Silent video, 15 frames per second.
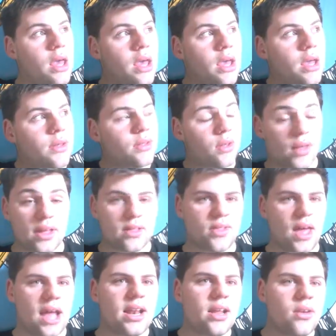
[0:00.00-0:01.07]
that's that.
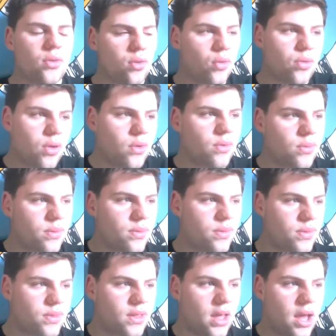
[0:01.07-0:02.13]
And there's also
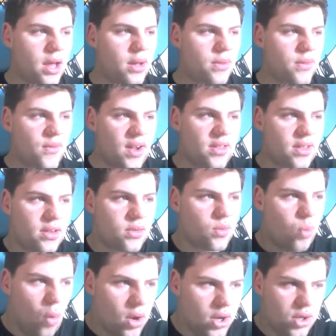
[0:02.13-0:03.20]
the fact that why
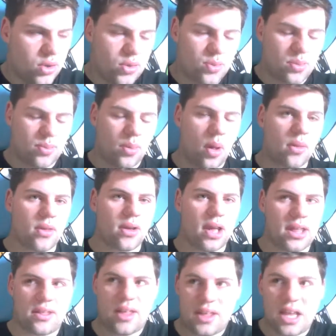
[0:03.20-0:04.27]
you bother is
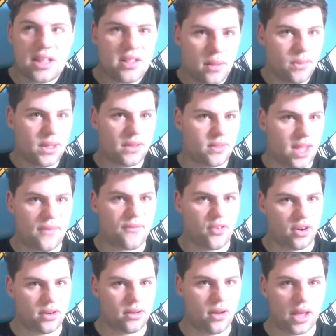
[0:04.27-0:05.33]
it's something different.
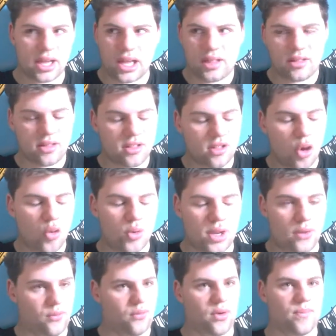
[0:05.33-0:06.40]
Like, it's so
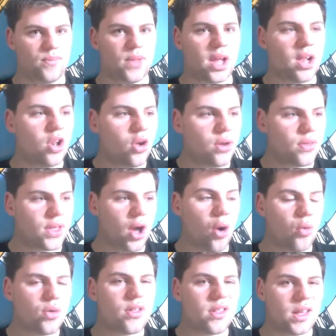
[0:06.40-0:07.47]
different. Like, a lot of the older
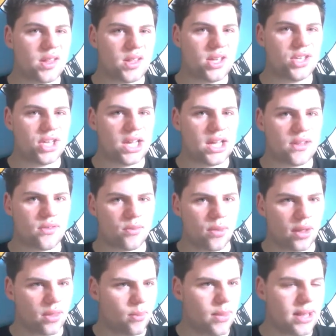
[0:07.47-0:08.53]
CCGs from like the
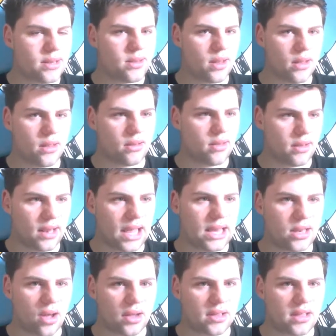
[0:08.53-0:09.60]
mid to late
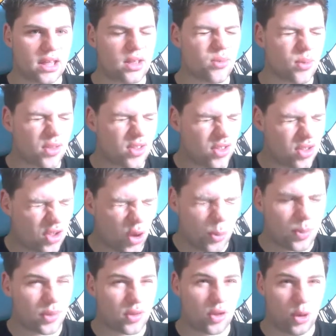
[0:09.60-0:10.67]
90s were
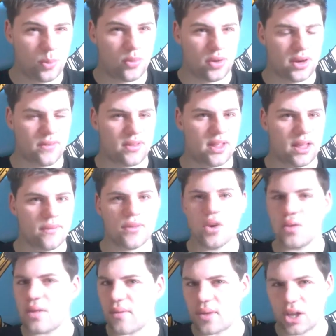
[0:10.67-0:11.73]
super innovative. You got stuff
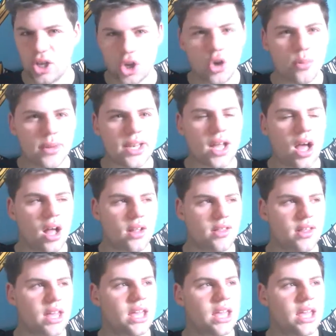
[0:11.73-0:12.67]
like Illuminati,